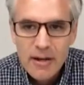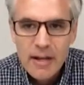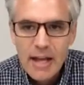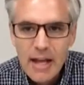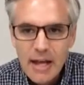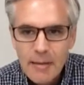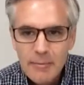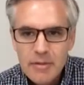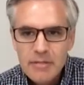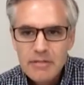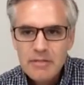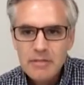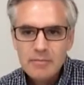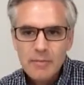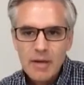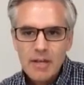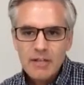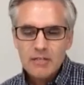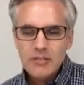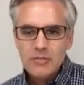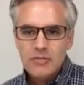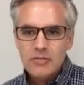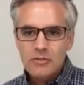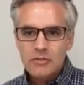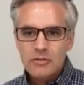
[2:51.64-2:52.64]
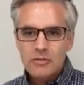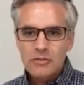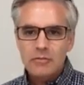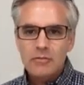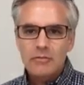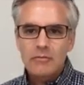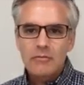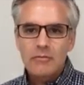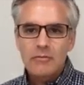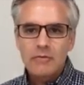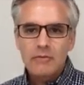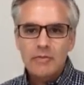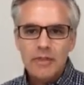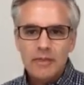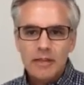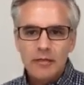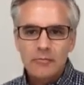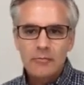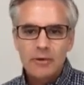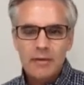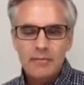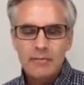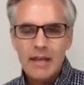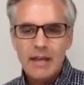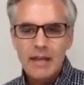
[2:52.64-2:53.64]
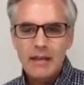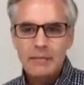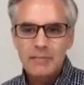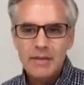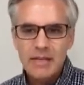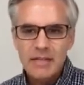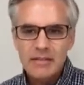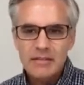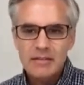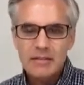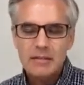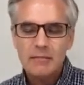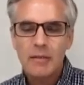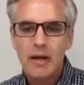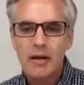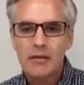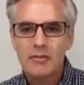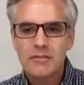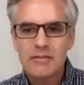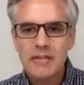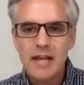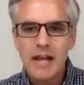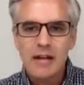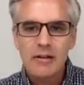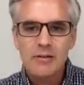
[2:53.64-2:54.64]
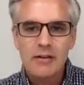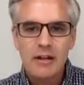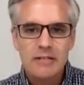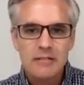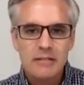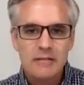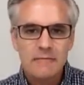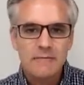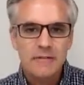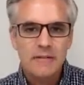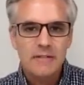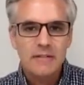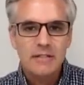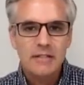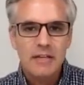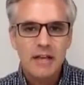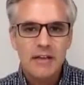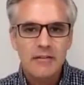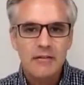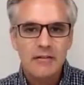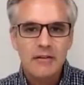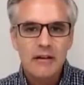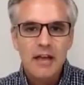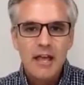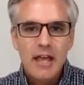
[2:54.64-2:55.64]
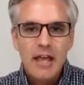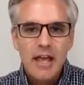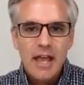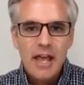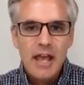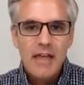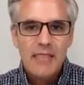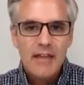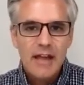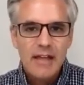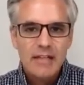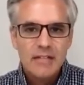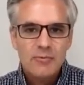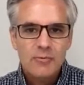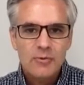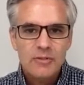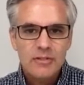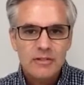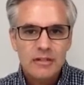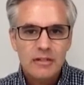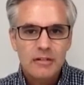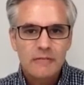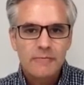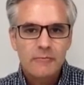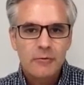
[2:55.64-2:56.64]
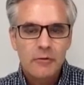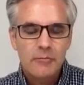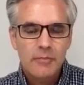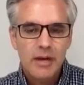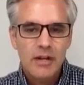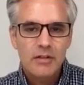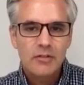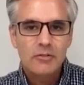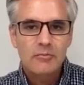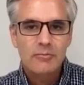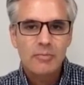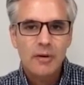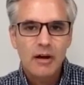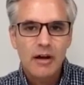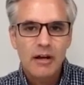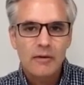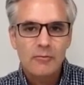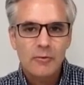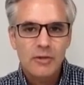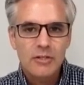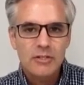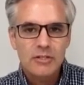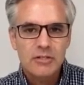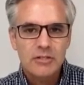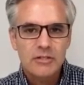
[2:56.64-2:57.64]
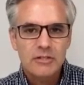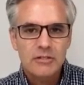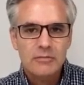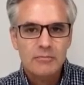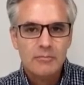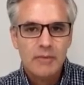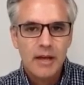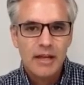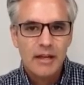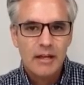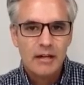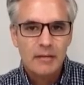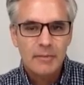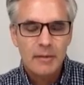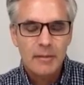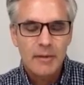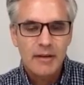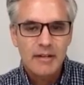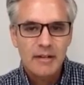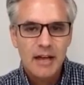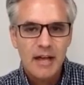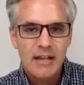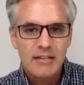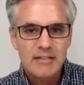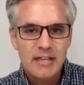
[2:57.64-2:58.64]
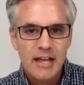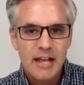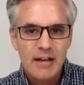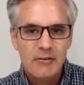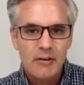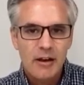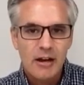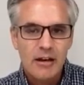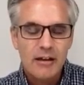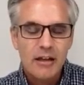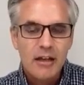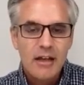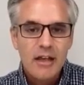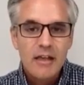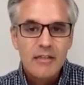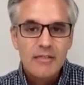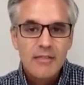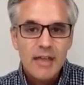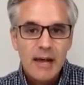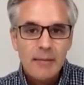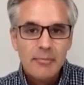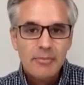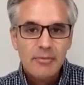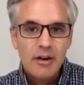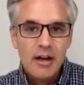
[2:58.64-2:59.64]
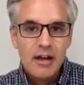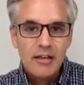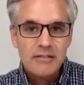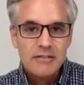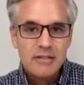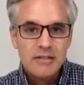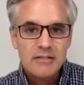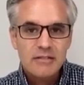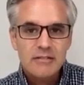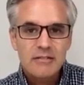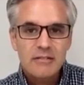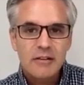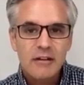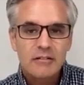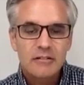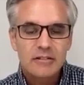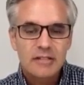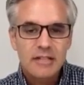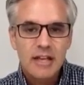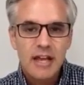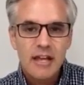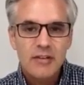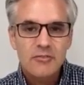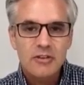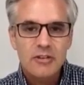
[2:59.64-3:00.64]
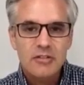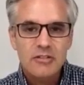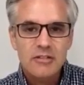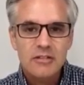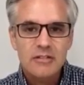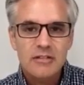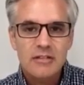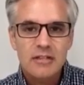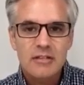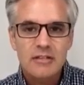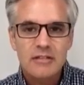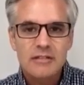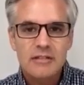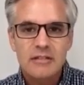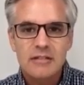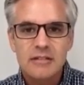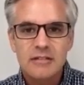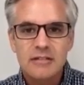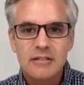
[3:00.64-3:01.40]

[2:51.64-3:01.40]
happens is my two then remaining pieces of monosaccharides can fit together, and that's what's going to form my new bond, which is going to be my disaccharide. That process is called dehydration synthesis.